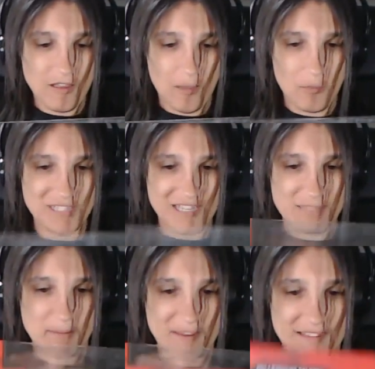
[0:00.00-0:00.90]
I wasn't
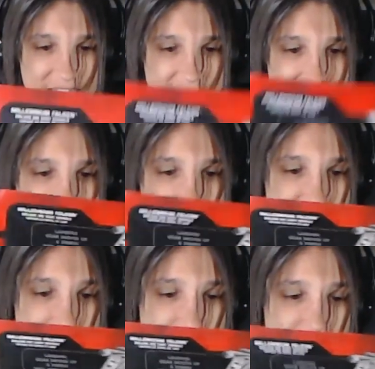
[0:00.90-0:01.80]
expecting that. I thought it
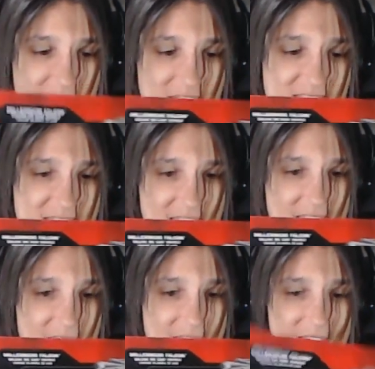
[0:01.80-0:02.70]
was going to be
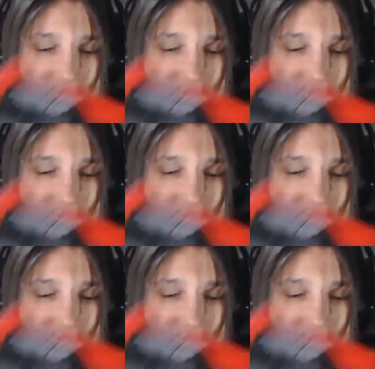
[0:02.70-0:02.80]
plastic.